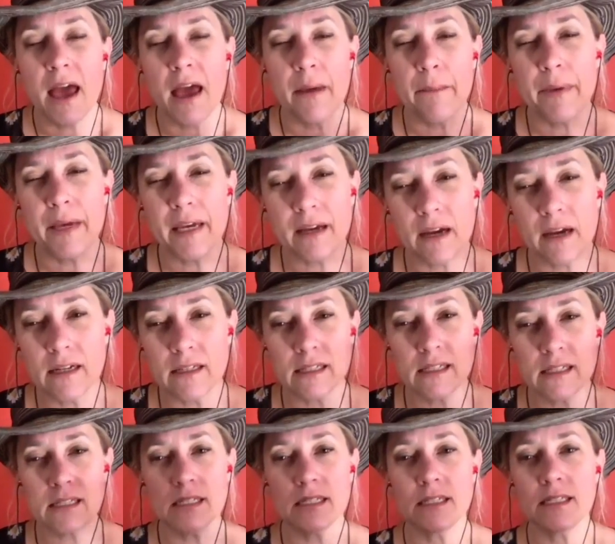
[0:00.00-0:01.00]
And because
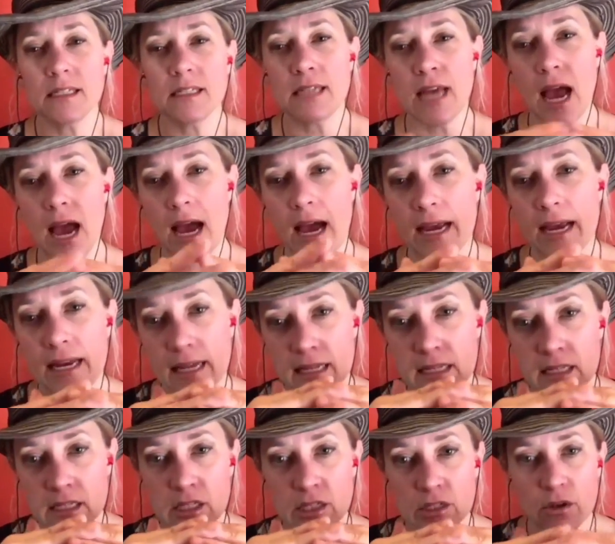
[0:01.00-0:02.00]
it's tied
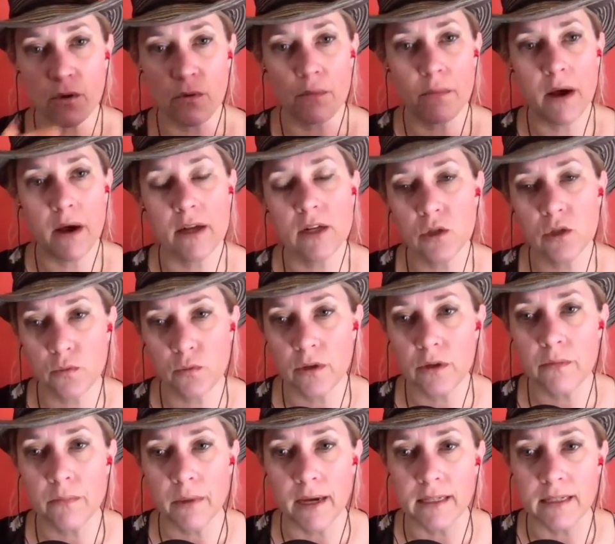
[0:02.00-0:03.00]
in so much
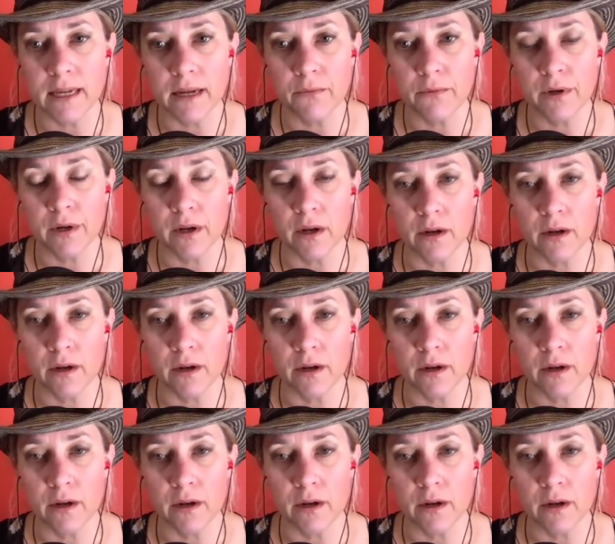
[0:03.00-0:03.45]
with my Deadwood